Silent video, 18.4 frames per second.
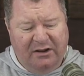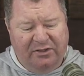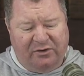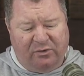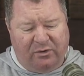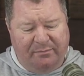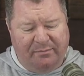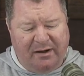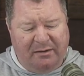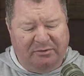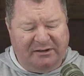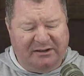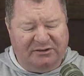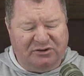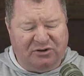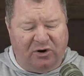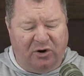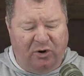The
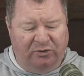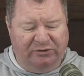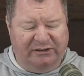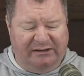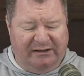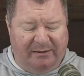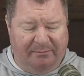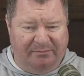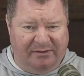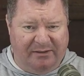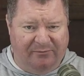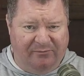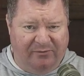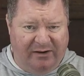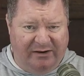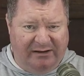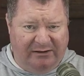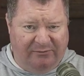Republicans are holding up the
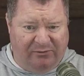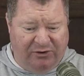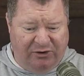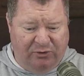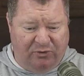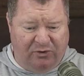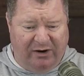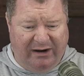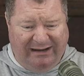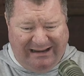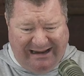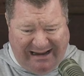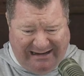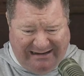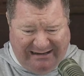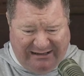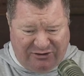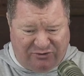funding for Ukraine
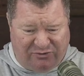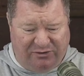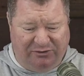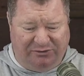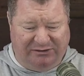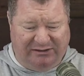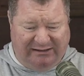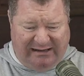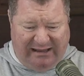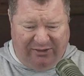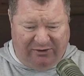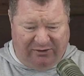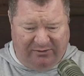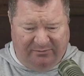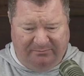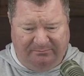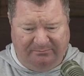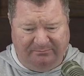and Israel
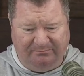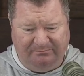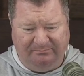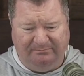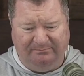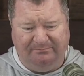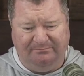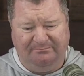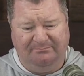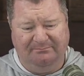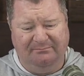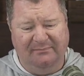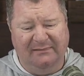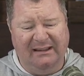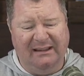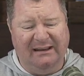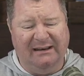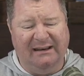together
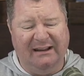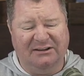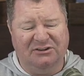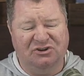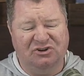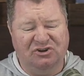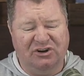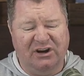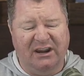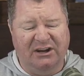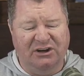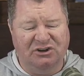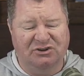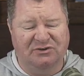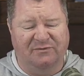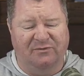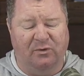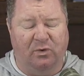in
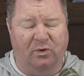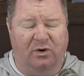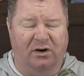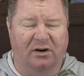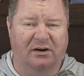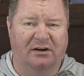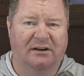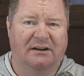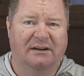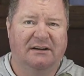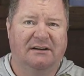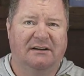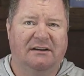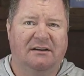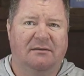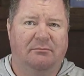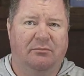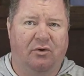exchange for
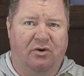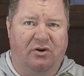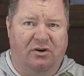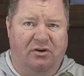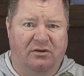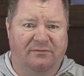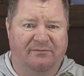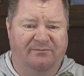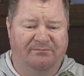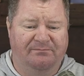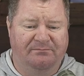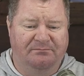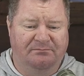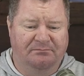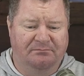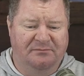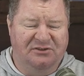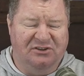border
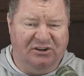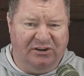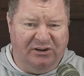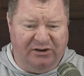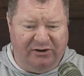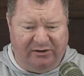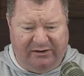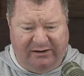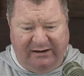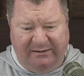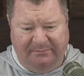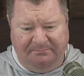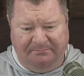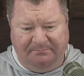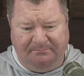security.